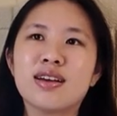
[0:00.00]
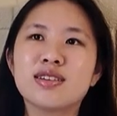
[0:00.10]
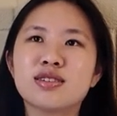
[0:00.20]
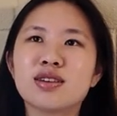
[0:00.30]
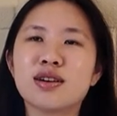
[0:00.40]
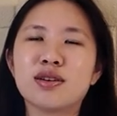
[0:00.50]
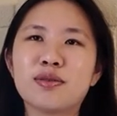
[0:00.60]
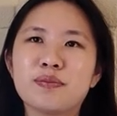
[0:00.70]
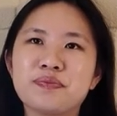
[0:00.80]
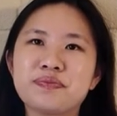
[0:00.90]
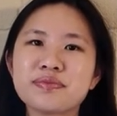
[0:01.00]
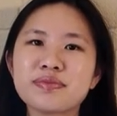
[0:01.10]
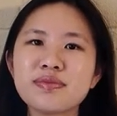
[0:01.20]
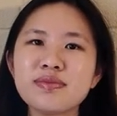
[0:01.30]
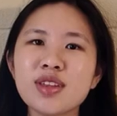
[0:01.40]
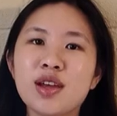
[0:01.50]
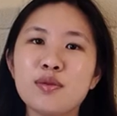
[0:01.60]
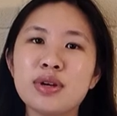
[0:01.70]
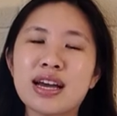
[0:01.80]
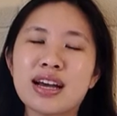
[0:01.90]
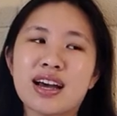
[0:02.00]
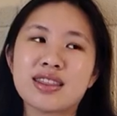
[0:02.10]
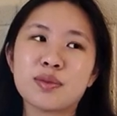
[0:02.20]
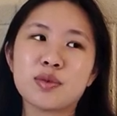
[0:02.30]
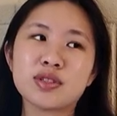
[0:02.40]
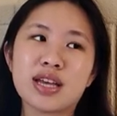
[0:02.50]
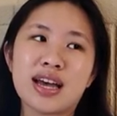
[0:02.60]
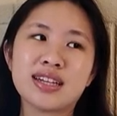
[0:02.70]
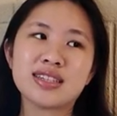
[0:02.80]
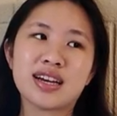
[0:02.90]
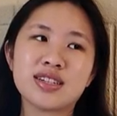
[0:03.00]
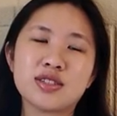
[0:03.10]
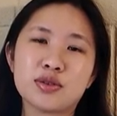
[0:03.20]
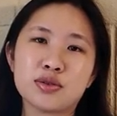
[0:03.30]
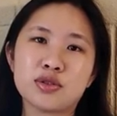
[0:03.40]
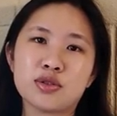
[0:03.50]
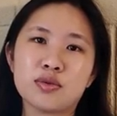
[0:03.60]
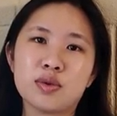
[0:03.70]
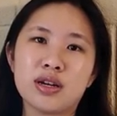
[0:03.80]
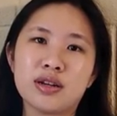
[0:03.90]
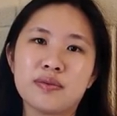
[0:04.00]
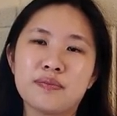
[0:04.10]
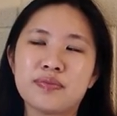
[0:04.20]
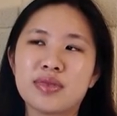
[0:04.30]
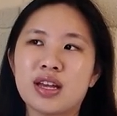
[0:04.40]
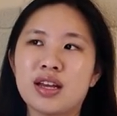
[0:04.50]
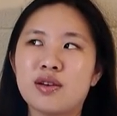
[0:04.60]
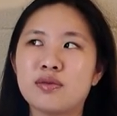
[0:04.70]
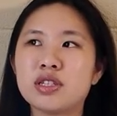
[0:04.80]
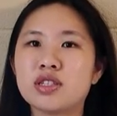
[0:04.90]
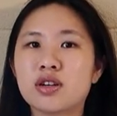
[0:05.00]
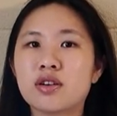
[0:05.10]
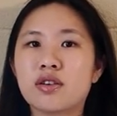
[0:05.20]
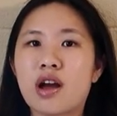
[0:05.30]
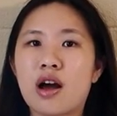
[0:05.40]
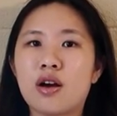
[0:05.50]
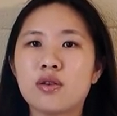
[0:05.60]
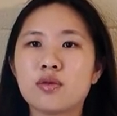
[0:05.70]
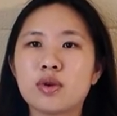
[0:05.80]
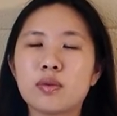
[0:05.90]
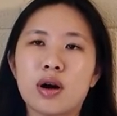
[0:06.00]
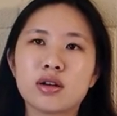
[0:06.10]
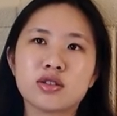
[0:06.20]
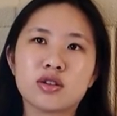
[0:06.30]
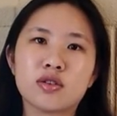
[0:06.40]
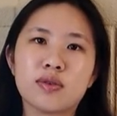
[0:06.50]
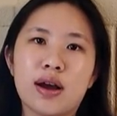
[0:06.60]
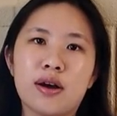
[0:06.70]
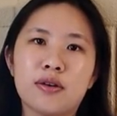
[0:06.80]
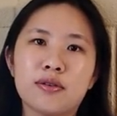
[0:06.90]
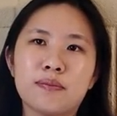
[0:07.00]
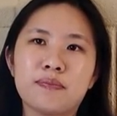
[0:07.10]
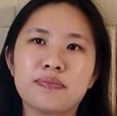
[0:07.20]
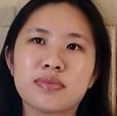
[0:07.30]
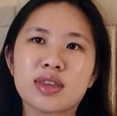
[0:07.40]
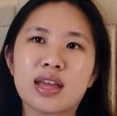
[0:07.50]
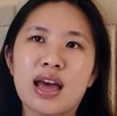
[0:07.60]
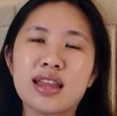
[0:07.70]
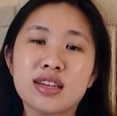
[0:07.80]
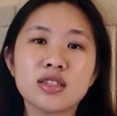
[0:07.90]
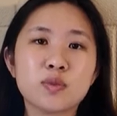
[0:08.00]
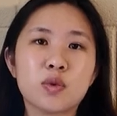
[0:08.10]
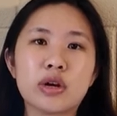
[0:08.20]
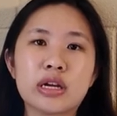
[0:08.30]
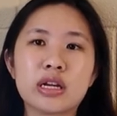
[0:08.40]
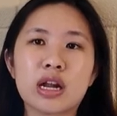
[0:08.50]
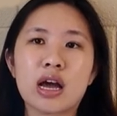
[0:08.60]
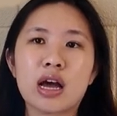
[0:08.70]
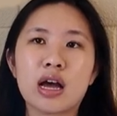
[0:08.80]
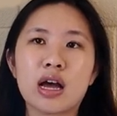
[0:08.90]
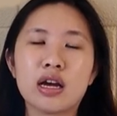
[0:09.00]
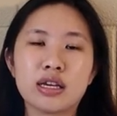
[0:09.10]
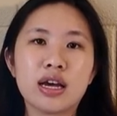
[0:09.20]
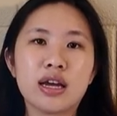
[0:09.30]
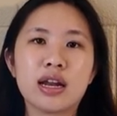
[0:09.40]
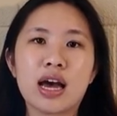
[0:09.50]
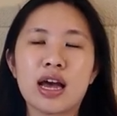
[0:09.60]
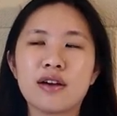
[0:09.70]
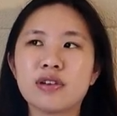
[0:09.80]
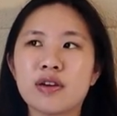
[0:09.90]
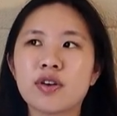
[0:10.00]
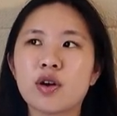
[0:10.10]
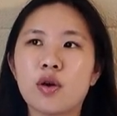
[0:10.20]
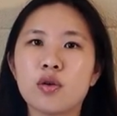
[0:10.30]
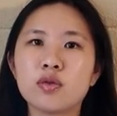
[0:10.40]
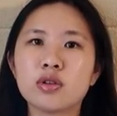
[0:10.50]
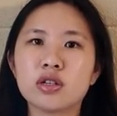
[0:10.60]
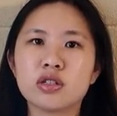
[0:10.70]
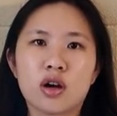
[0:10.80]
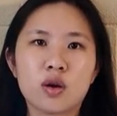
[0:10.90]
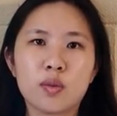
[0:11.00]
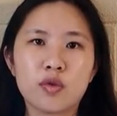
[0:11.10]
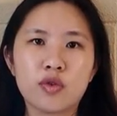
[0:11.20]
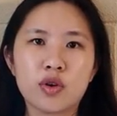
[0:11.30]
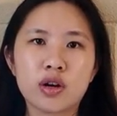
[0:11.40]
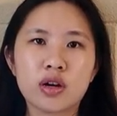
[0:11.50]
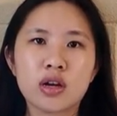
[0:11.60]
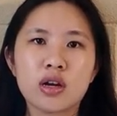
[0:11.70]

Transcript: So we got the most antisocial one. We took her out, we walked her around at this point, again, I have never owned a dog before.